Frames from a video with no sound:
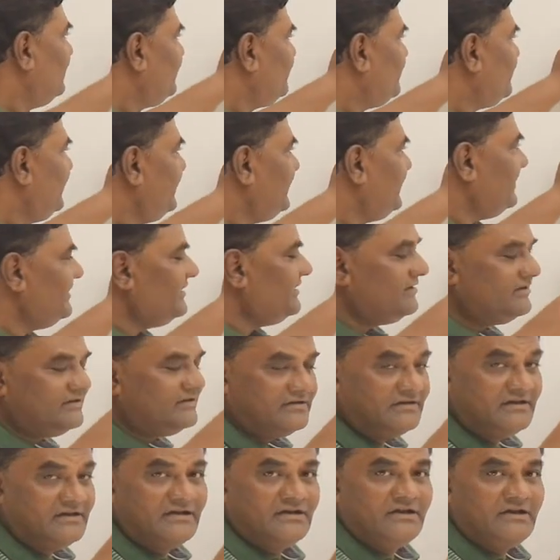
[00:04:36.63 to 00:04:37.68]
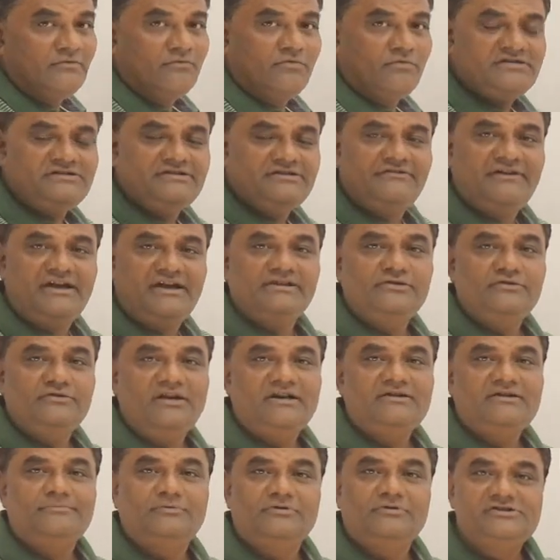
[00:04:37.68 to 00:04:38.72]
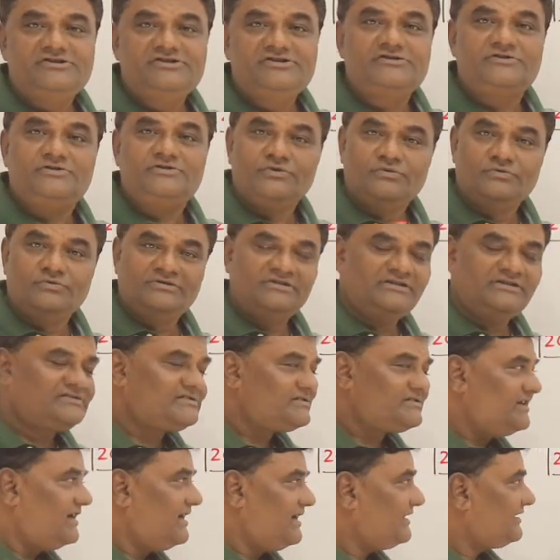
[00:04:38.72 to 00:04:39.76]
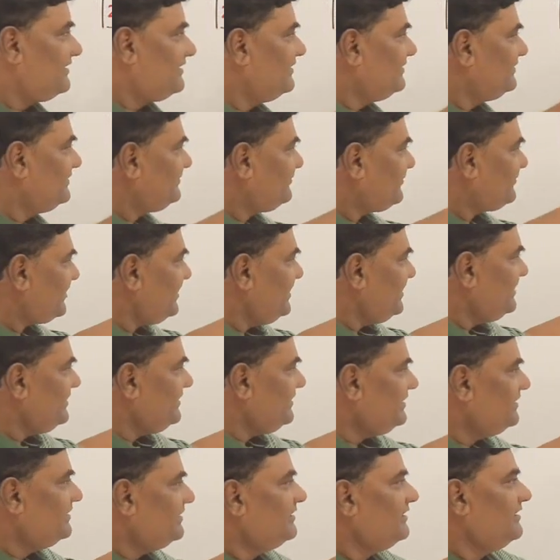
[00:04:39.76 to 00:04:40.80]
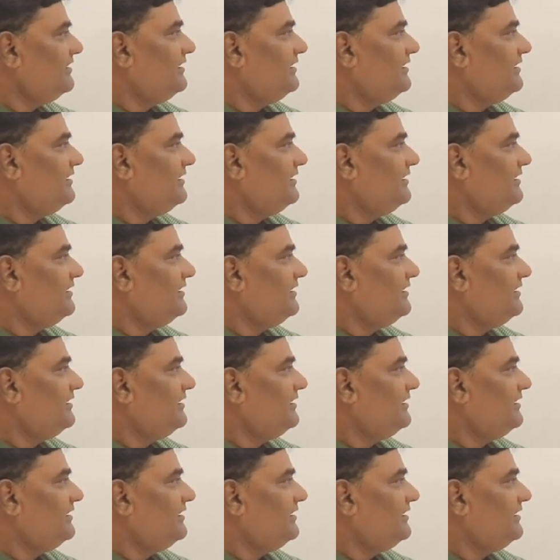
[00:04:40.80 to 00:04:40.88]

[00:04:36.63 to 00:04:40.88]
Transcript: 20. What is the value at position 2 in the stack? 3.